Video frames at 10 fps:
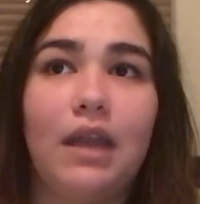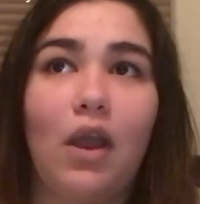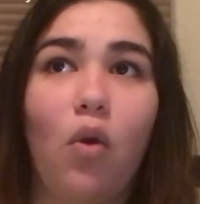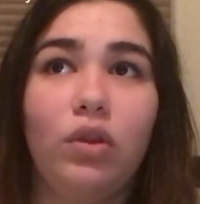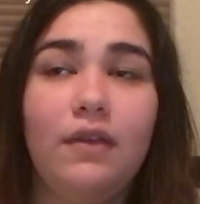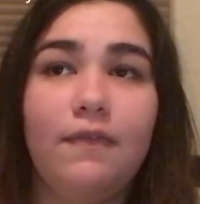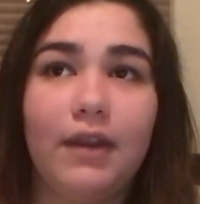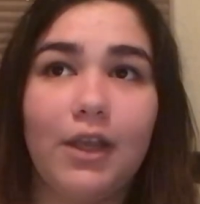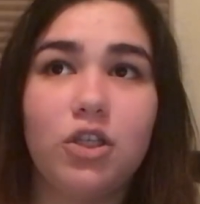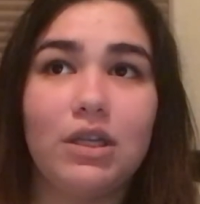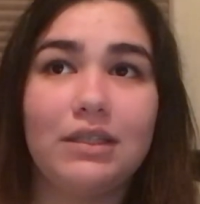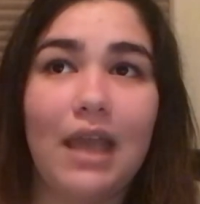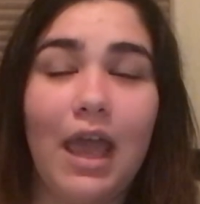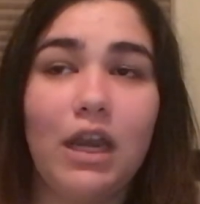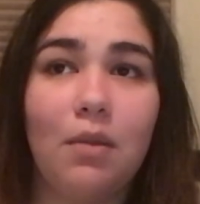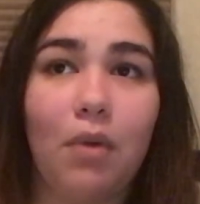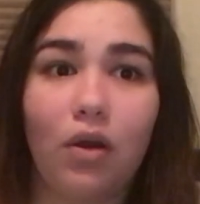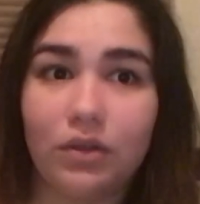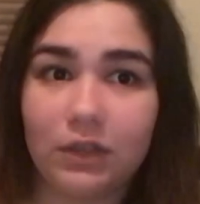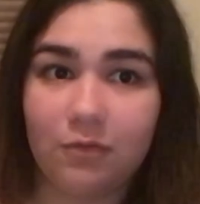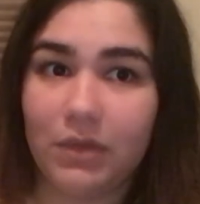and I only finished 10 bottles of